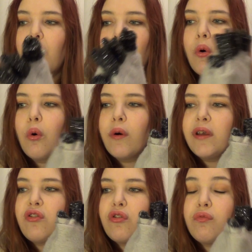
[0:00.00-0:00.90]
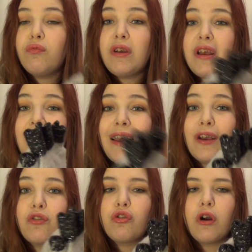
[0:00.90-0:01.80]
or it's just really
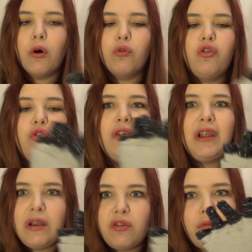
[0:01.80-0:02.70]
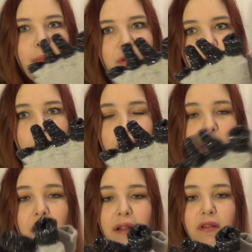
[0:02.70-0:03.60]
extra cold, you need to wrap yourself,
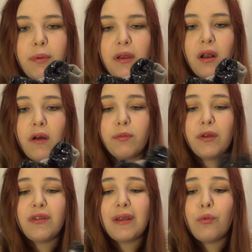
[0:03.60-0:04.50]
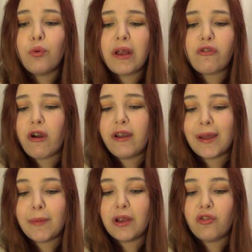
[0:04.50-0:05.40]
your hands up in gloves because they will get dry and
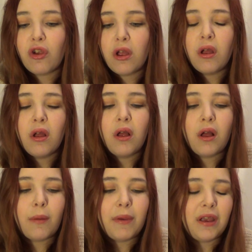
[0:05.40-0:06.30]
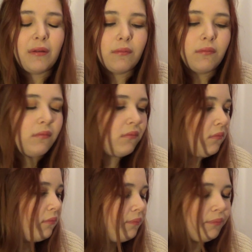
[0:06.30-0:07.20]
damaged. I mean,
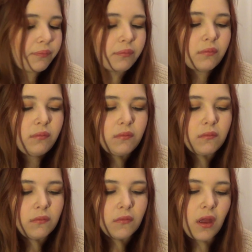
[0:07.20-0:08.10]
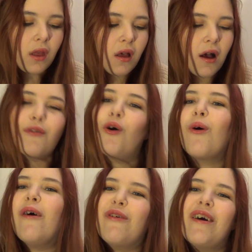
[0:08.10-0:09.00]
I've got
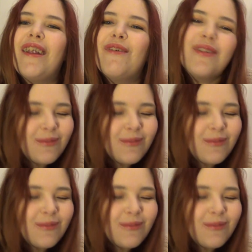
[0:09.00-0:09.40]
quite fun gloves.